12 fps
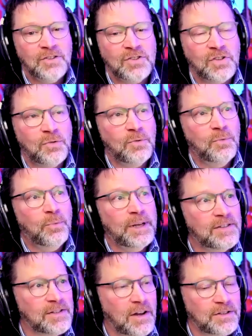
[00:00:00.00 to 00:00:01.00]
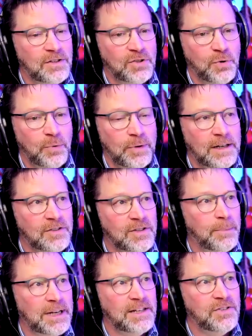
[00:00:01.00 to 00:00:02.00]
And so we started talking
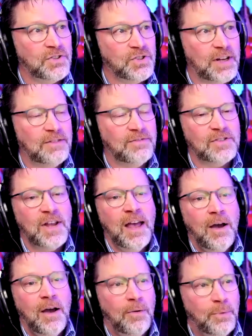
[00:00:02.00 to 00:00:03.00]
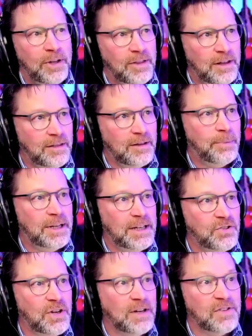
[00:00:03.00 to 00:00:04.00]
to police chiefs within the
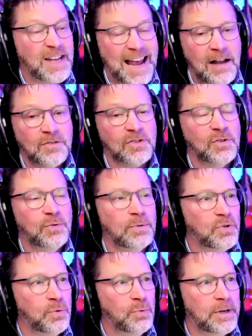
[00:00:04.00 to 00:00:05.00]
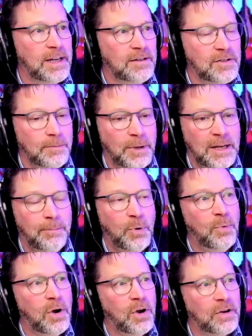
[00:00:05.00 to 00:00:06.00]
Police Chiefs Council and talking to
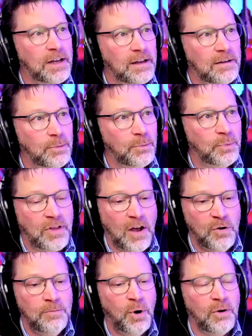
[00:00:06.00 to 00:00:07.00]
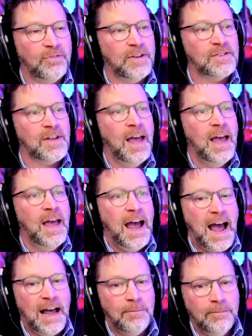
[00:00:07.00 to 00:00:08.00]
people working with the Home Office.
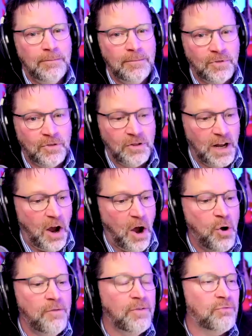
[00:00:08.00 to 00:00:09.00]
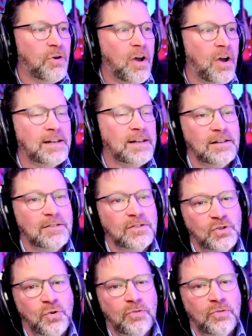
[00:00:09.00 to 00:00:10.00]
And the overriding
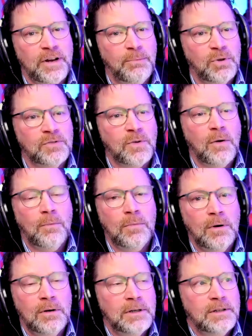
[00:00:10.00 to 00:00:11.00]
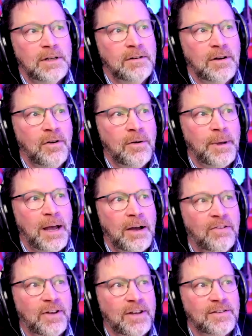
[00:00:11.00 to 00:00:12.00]
story was, I didn't know
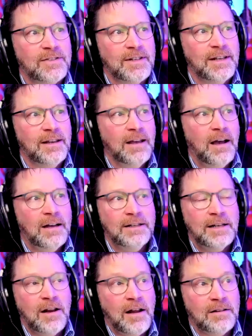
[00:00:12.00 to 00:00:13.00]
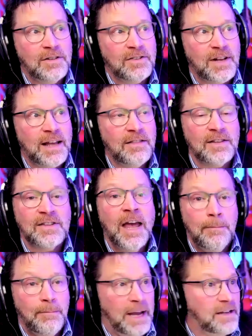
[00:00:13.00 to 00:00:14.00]
about FASD. I didn't understand this.
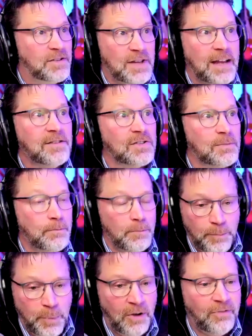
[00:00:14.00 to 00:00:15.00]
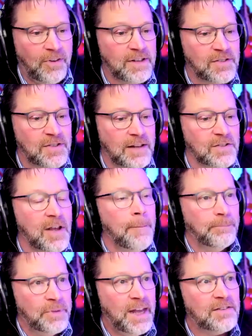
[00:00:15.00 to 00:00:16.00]
Makes sense. Perfect sense.
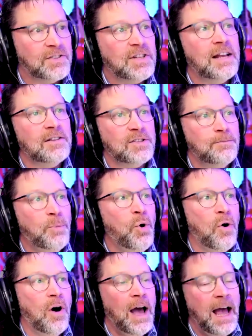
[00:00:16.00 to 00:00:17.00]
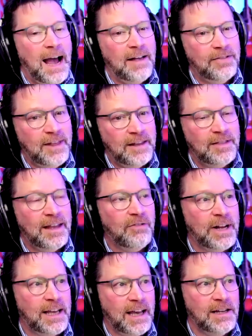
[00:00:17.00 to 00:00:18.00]
Yes, tell us more. And then
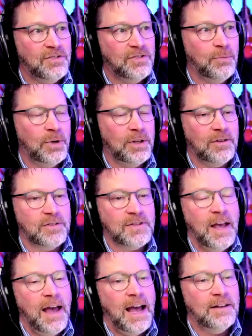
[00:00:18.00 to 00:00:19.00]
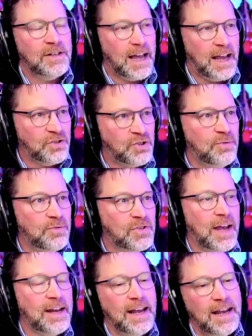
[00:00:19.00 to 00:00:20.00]
they're engaging with us. And as you
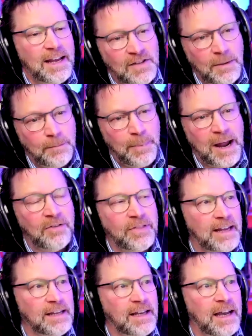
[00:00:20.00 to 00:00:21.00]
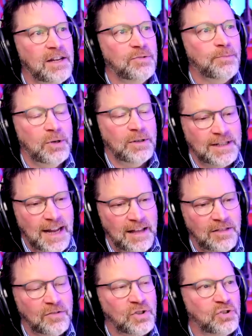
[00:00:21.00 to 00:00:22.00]
say, it's about that engagement.
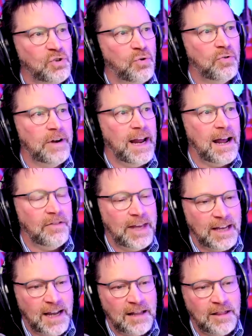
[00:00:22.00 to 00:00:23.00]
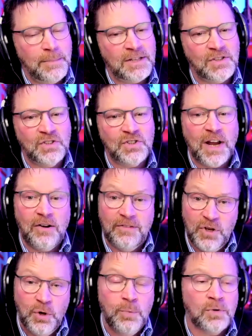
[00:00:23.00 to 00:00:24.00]
Get the story out there. Get the message out.
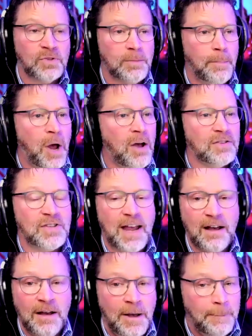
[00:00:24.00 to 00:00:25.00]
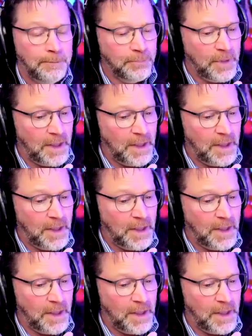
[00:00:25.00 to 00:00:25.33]
If you want to pass our